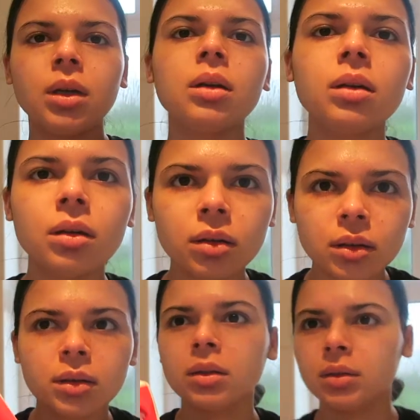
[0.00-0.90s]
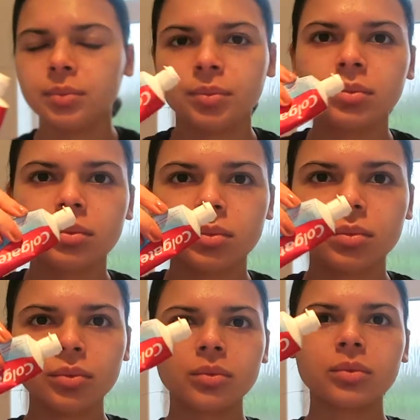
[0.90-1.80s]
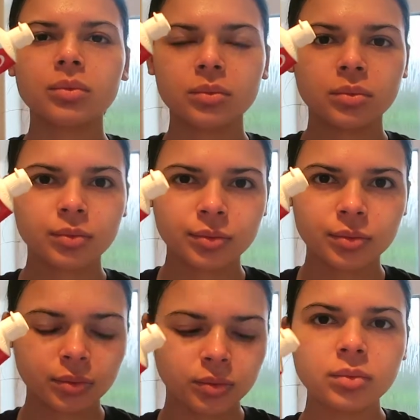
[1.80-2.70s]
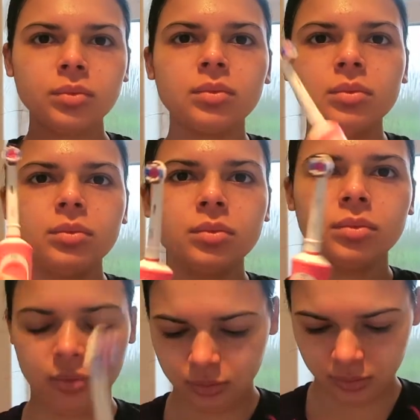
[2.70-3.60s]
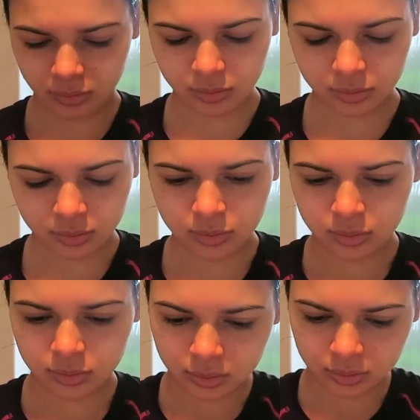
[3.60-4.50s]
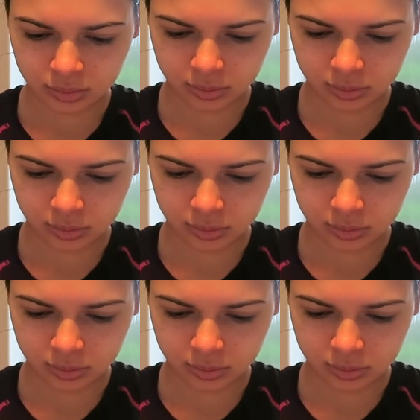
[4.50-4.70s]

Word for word: then I brush my teeth. I'm just using Colgate toothpaste.